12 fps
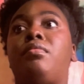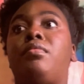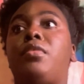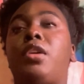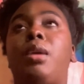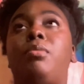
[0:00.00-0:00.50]

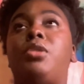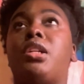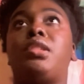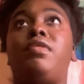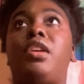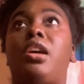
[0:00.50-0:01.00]

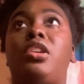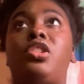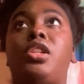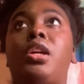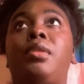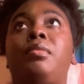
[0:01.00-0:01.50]

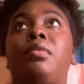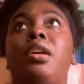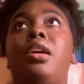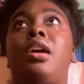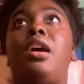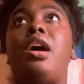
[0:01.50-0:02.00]
objectification,
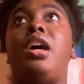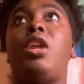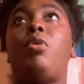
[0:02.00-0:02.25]
and a